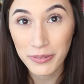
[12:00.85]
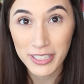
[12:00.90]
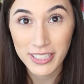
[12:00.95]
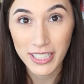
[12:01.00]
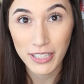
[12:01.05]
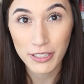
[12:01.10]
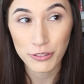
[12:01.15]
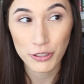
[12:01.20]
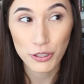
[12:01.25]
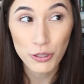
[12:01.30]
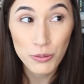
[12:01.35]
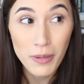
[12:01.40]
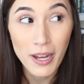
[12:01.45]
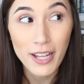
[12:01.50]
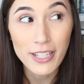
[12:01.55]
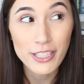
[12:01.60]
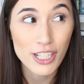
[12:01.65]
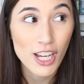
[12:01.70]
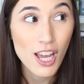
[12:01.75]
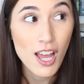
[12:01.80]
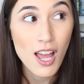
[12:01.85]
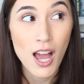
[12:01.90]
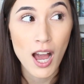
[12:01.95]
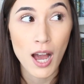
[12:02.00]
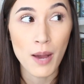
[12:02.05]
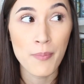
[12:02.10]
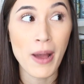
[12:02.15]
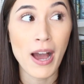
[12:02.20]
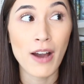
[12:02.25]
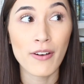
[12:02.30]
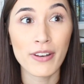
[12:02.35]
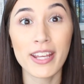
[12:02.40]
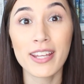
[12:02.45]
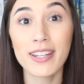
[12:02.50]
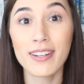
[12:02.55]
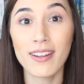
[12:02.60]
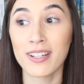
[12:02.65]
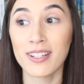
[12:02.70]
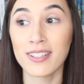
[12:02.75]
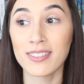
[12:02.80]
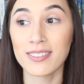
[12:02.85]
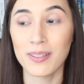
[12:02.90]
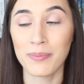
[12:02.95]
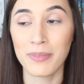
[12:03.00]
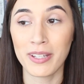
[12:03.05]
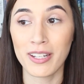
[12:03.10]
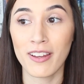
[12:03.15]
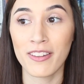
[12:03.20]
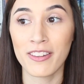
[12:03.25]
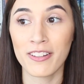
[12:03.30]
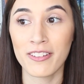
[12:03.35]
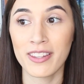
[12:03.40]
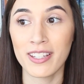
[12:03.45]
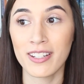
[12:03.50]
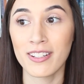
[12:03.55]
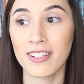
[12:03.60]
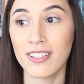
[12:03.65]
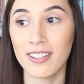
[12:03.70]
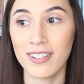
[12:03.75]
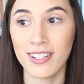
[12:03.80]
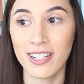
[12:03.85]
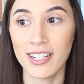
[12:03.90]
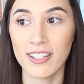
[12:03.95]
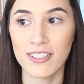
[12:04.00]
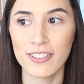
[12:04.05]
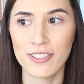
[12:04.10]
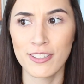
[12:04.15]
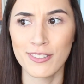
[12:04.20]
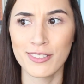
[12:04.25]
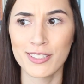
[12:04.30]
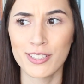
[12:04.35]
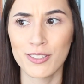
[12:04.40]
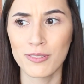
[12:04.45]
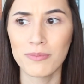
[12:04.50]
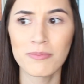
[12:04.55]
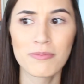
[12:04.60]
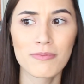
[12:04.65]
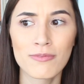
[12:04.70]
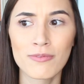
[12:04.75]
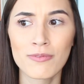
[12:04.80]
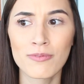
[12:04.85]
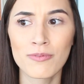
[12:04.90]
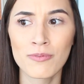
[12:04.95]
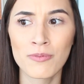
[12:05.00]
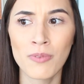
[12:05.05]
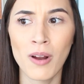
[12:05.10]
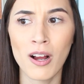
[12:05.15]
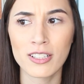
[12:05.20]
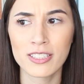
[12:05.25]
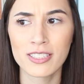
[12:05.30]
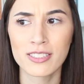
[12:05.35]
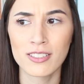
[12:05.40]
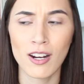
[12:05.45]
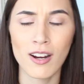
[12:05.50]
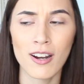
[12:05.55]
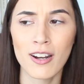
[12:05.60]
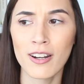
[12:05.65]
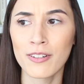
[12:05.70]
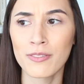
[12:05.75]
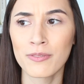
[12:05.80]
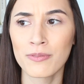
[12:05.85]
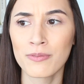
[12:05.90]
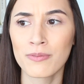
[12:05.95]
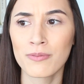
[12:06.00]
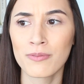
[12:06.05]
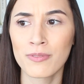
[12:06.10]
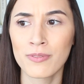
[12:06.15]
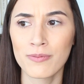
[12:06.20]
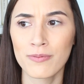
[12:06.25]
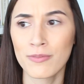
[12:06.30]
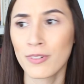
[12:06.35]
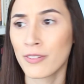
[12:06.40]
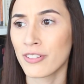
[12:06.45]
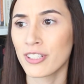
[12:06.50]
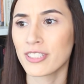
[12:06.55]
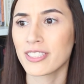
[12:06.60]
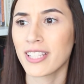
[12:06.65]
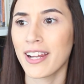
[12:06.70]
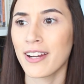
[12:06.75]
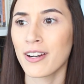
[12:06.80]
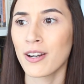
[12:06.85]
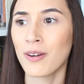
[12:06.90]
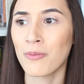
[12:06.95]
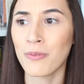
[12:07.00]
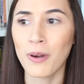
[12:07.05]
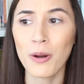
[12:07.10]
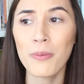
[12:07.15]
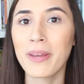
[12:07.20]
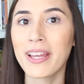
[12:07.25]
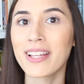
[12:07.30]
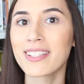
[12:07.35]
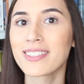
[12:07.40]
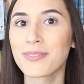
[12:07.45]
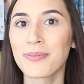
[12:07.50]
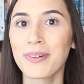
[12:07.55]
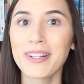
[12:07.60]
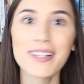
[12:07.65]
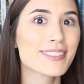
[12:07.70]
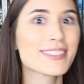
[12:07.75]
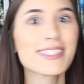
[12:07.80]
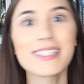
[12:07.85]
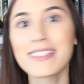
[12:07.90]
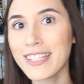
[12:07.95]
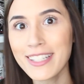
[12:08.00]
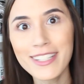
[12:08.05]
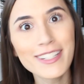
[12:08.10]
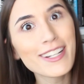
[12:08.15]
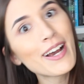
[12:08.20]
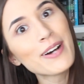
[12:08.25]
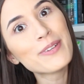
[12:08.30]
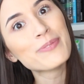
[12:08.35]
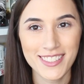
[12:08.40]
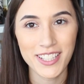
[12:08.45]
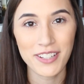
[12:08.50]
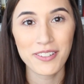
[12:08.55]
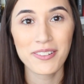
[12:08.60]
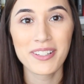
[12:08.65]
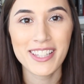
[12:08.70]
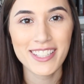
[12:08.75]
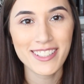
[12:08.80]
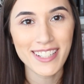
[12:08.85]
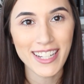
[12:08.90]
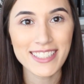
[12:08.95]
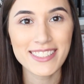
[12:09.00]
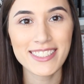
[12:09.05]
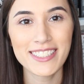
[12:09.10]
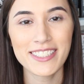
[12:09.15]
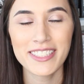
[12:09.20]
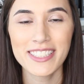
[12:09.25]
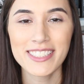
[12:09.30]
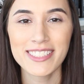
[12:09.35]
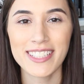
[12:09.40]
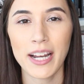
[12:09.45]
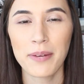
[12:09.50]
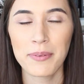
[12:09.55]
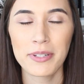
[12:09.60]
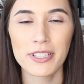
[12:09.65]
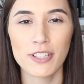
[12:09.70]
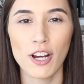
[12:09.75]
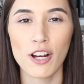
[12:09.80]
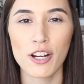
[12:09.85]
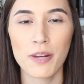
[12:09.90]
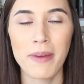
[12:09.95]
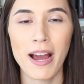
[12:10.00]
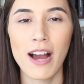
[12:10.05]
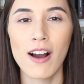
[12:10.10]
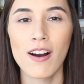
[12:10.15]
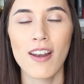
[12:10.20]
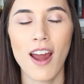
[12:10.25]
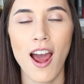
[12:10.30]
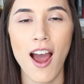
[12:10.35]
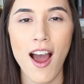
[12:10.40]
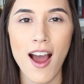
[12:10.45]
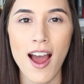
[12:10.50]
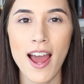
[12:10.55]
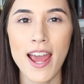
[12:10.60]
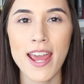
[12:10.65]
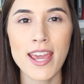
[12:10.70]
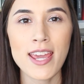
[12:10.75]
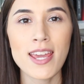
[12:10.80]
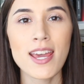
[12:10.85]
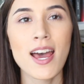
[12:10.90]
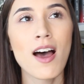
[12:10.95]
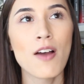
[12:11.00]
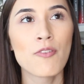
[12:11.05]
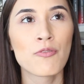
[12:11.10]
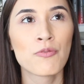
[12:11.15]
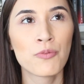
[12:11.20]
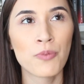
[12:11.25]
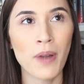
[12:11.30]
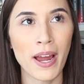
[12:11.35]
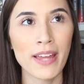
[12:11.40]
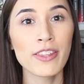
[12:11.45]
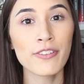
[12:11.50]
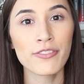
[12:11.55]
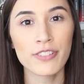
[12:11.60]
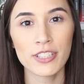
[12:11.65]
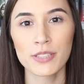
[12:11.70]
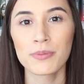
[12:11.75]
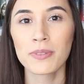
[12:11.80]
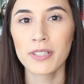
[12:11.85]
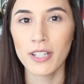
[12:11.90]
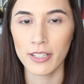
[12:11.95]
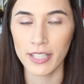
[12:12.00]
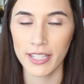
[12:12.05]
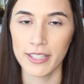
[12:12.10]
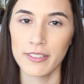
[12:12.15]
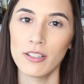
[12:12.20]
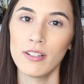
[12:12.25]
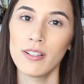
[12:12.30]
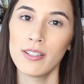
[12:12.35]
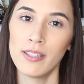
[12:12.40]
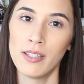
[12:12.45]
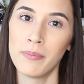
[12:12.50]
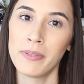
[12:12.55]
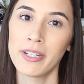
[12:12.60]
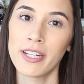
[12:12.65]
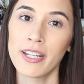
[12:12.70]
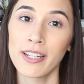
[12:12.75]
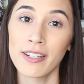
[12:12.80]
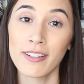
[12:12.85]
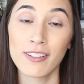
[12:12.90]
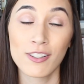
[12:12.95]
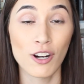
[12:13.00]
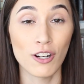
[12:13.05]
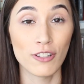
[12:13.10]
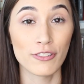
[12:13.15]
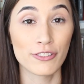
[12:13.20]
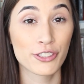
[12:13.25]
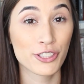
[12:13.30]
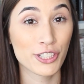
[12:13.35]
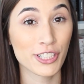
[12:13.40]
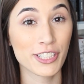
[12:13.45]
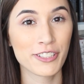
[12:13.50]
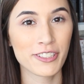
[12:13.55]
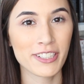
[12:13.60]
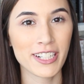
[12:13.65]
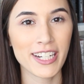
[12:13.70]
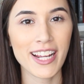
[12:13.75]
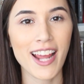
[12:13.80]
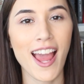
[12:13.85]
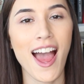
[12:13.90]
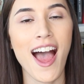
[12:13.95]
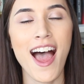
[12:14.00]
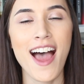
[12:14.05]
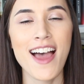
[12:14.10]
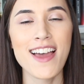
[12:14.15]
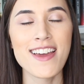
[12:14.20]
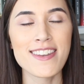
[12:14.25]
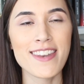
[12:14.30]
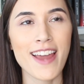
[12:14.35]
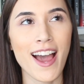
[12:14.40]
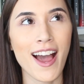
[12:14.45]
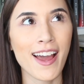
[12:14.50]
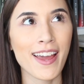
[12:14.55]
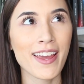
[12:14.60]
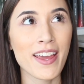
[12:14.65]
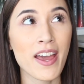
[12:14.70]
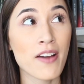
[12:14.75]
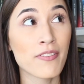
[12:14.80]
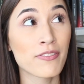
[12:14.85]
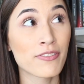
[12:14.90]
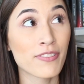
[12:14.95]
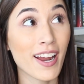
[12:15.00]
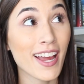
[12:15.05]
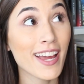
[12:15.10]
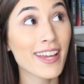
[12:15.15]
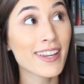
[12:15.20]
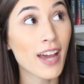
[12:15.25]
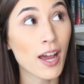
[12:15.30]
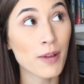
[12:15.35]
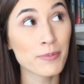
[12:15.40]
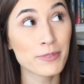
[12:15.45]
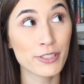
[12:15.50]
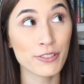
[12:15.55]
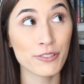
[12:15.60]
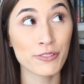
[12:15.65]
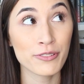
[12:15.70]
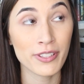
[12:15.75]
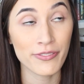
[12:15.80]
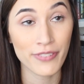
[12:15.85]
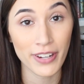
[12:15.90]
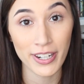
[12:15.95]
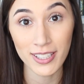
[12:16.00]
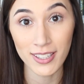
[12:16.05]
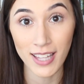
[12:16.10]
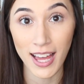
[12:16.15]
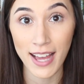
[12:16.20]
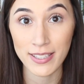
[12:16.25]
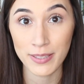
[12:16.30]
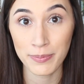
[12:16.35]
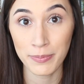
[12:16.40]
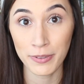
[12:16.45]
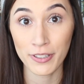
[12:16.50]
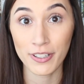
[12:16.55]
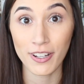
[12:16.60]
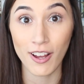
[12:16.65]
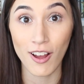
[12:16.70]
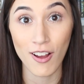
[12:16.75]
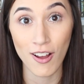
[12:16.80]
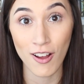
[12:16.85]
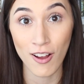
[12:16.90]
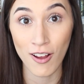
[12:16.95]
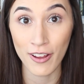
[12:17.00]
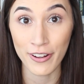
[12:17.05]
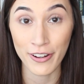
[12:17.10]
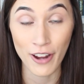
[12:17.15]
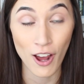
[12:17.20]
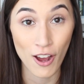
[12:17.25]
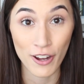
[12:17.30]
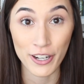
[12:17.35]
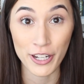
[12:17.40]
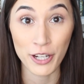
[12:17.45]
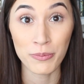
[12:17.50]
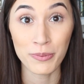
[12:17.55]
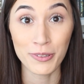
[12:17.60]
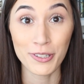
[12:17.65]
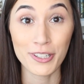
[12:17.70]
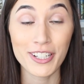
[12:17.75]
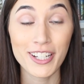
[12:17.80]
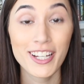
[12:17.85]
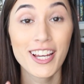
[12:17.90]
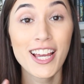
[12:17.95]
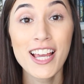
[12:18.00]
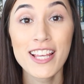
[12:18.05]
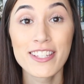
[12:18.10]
want to tell you too much about it because, I mean, other than needing to know it's a rock star reverse harem romance, what else do you need to know? So the next series that I'm going to talk about, I read the first one on Kindle Unlimited called Trickery, and I have read up to the very last book on audiobook.